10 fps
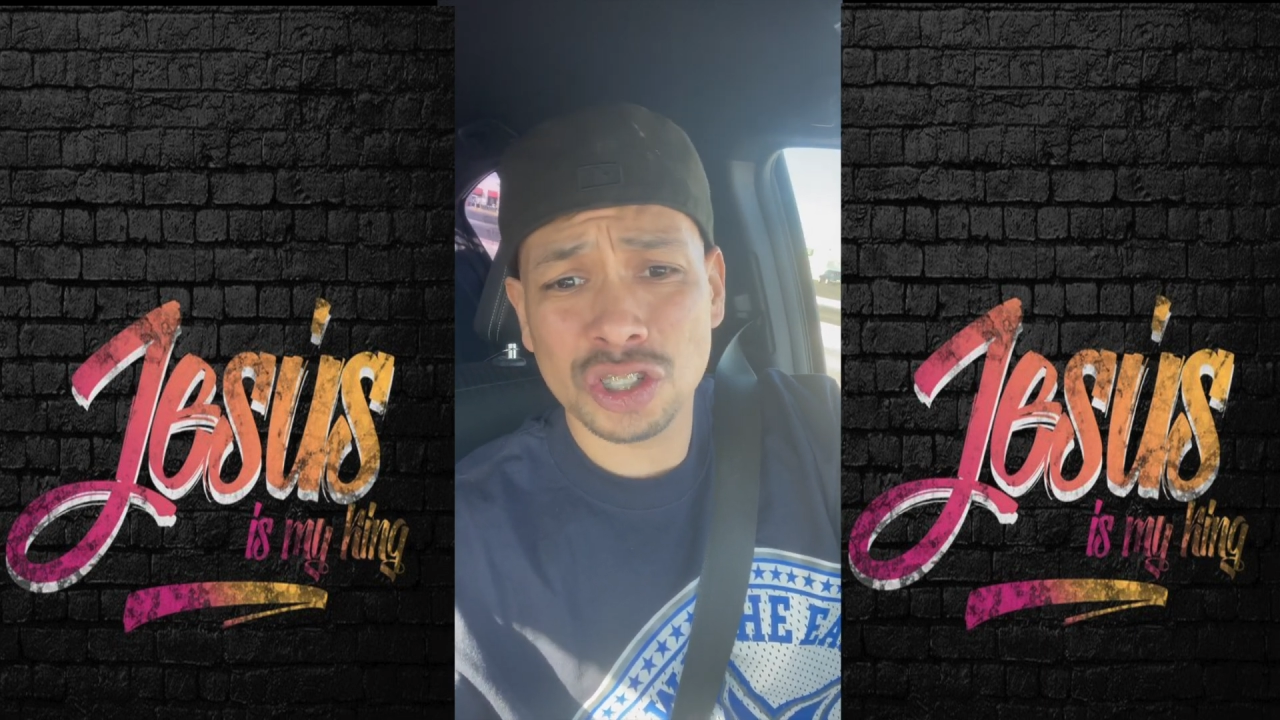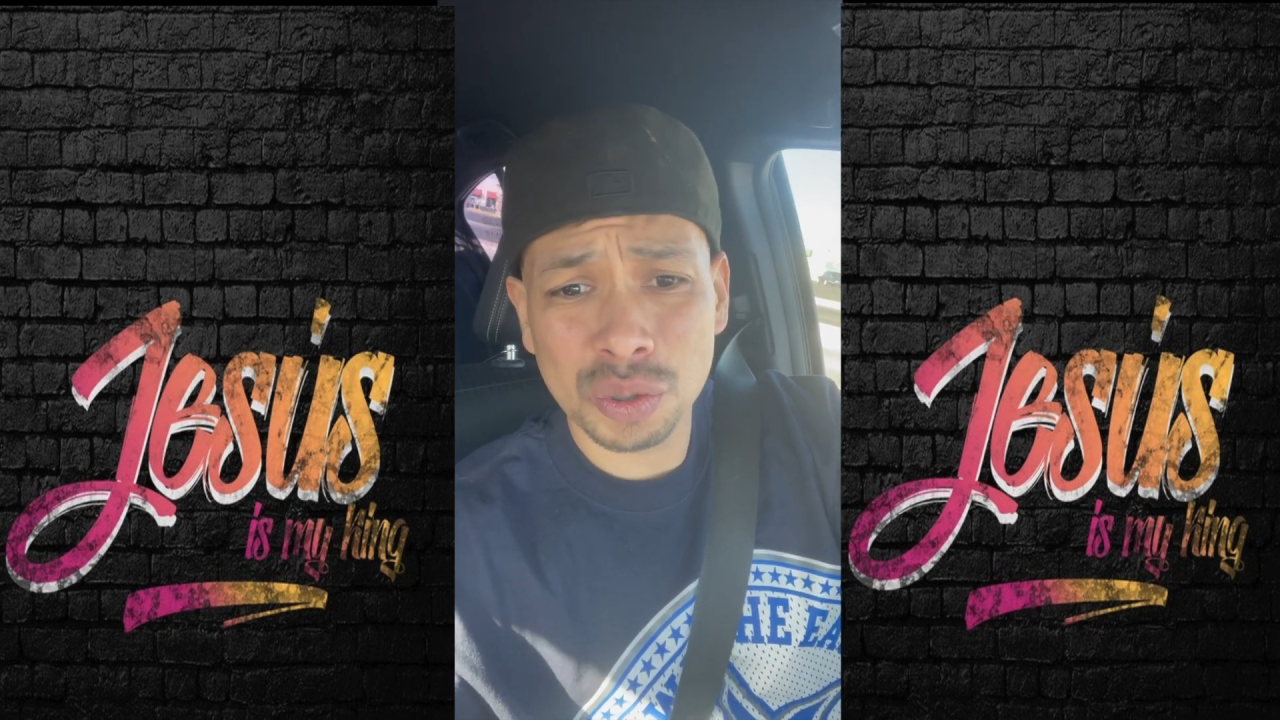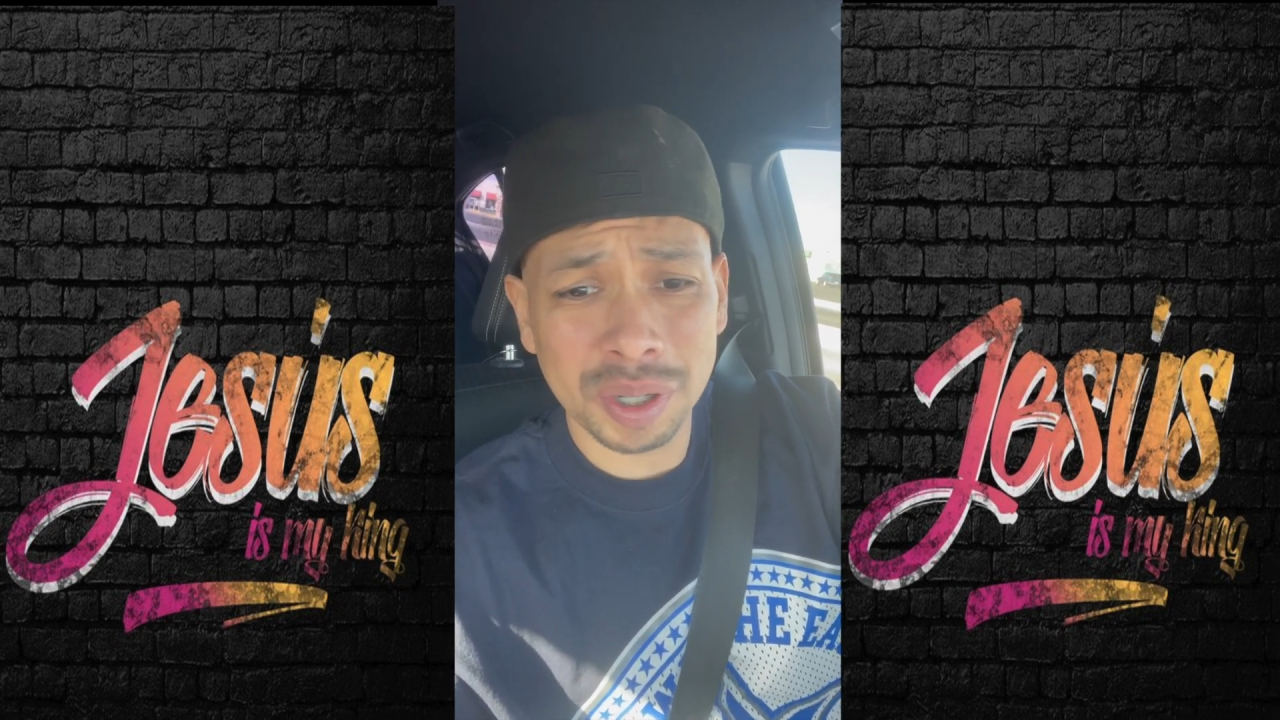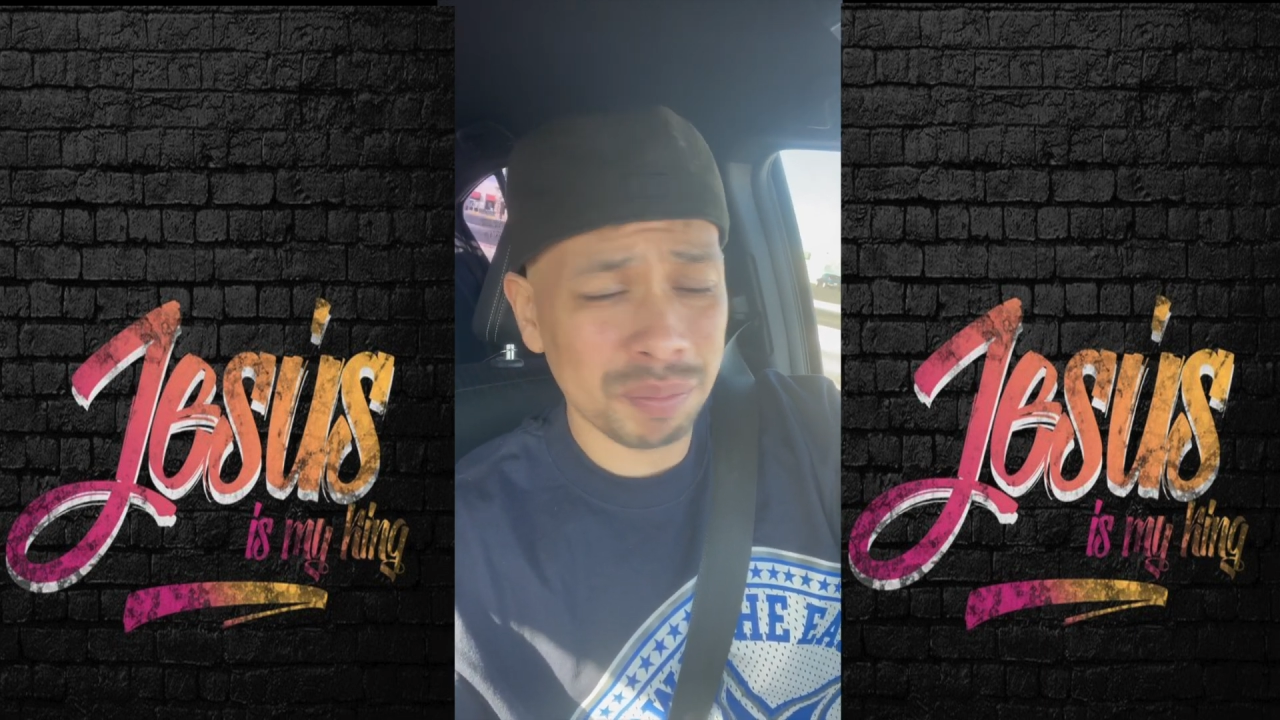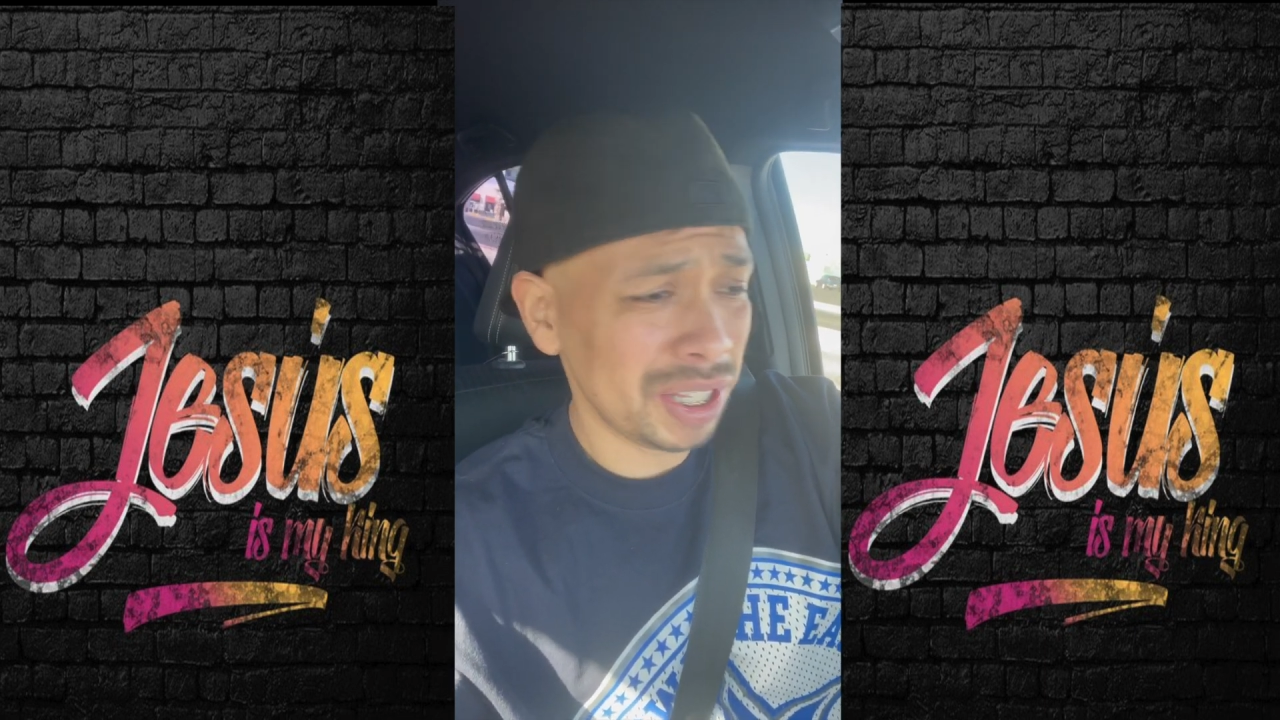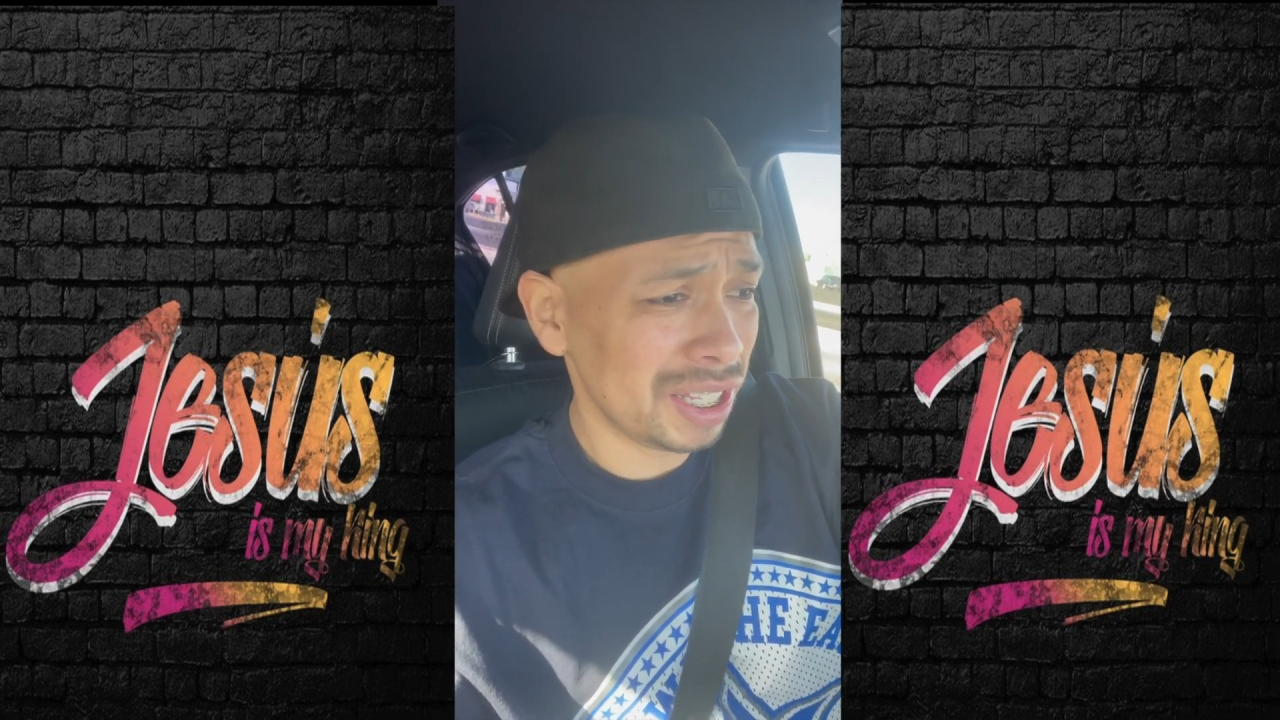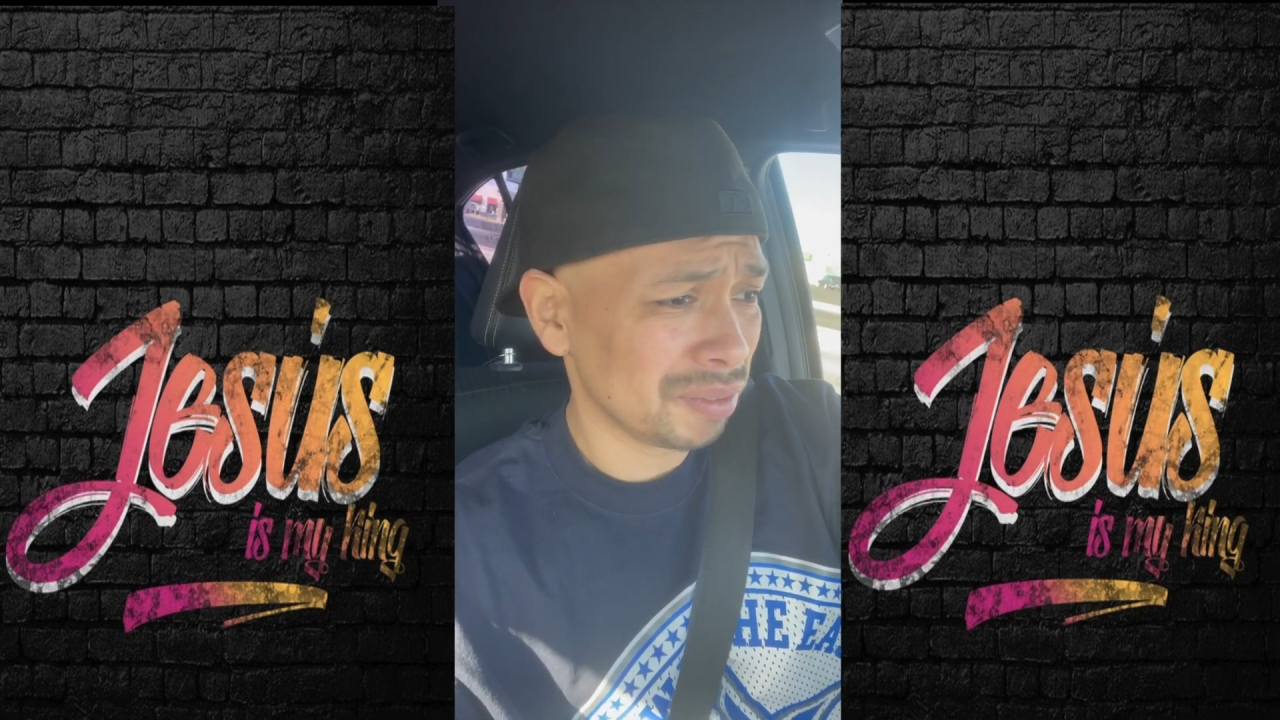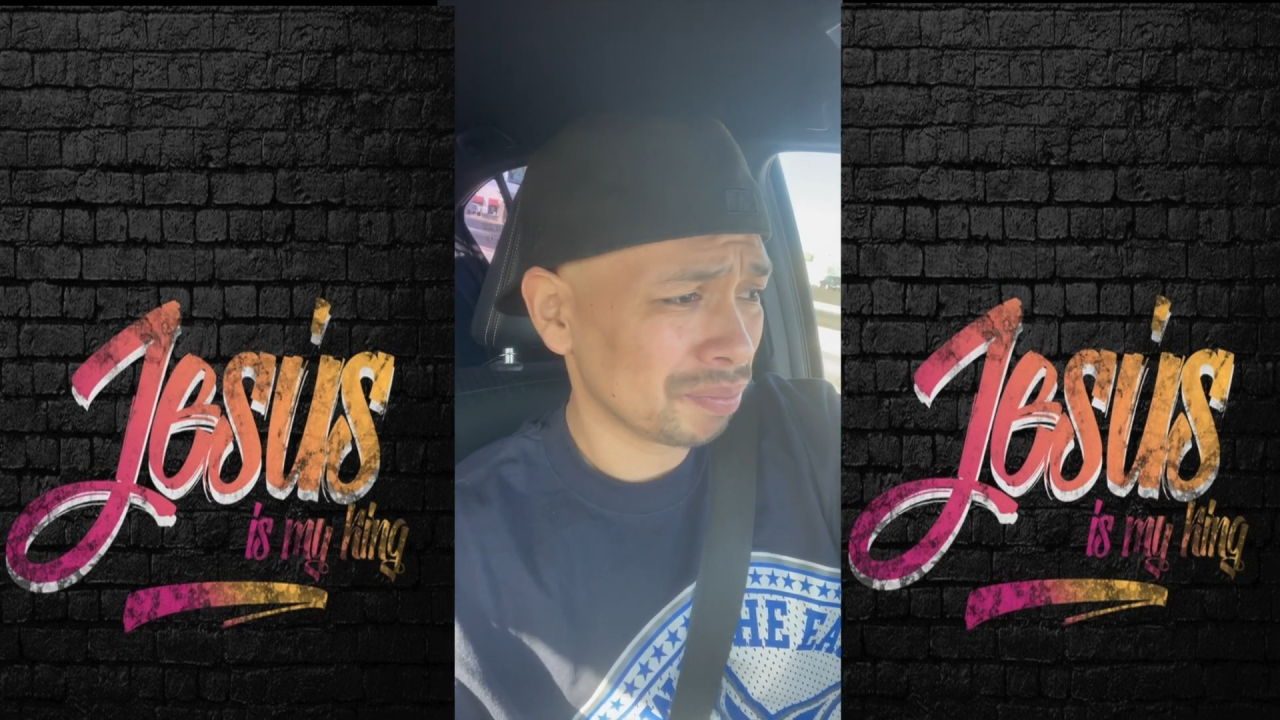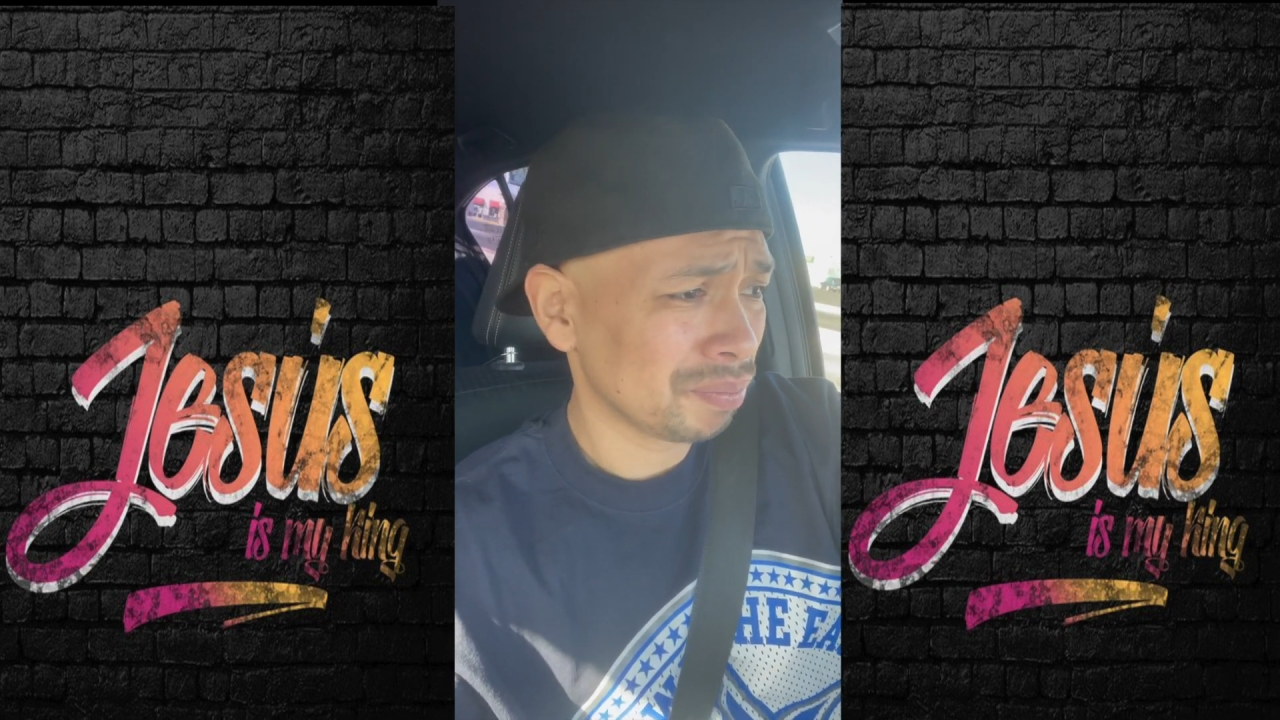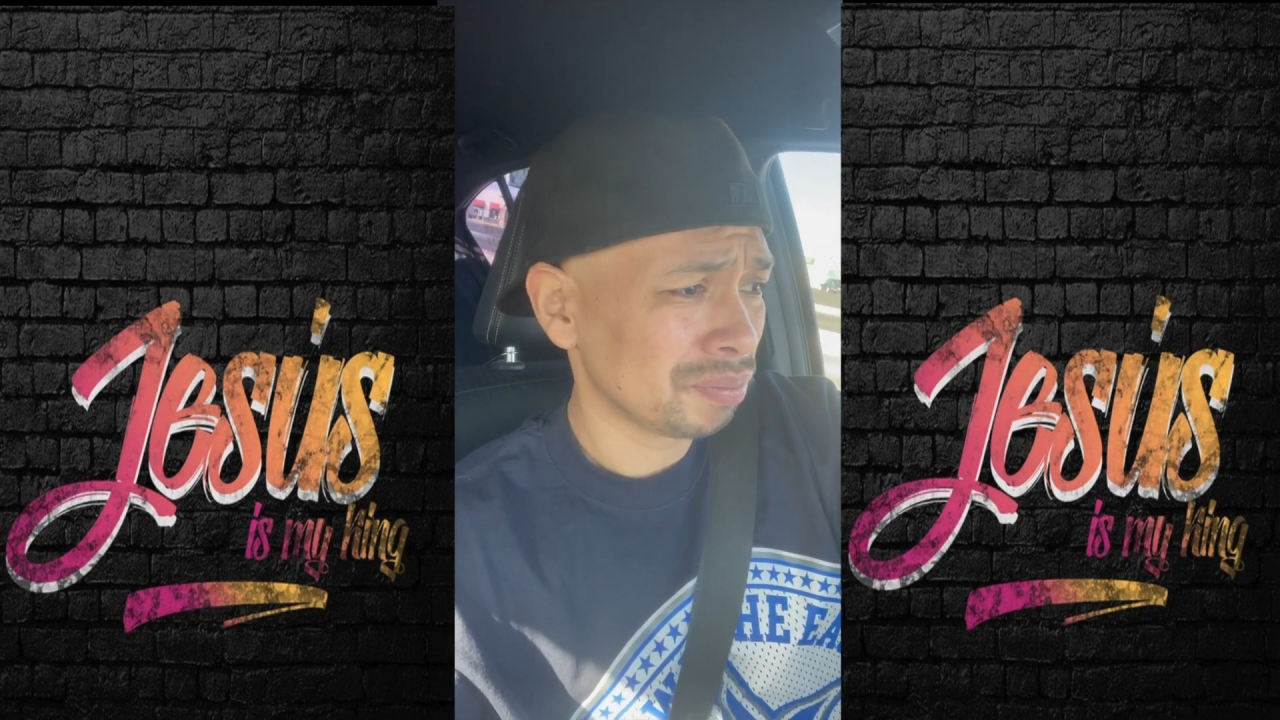you and me.